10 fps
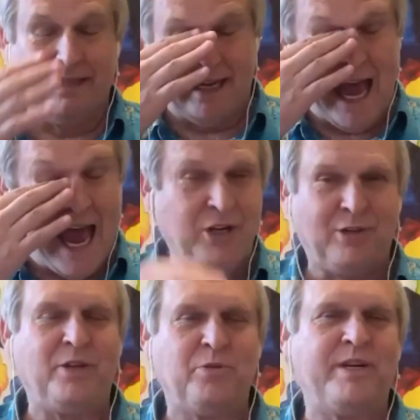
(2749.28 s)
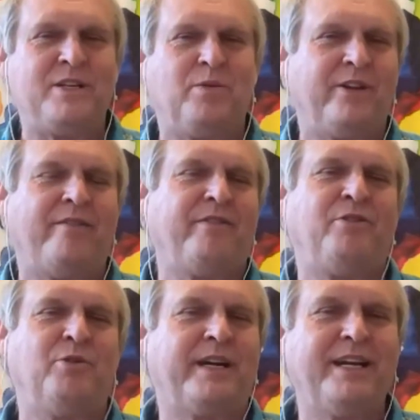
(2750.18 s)
actually the reason why they're having
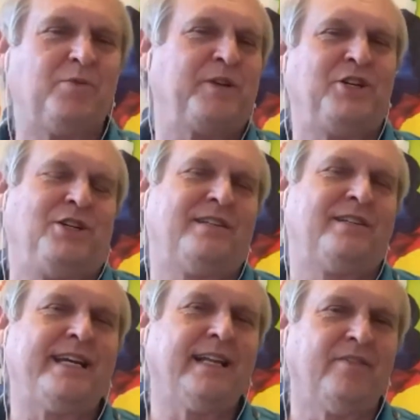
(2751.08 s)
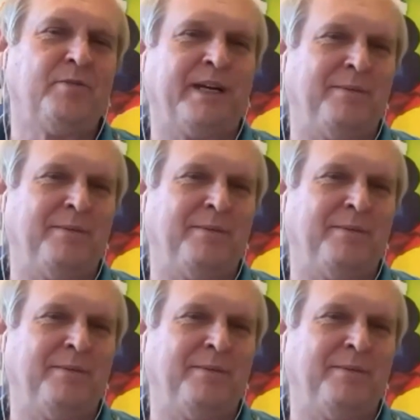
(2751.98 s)
fewer kids, we should just tell everybody.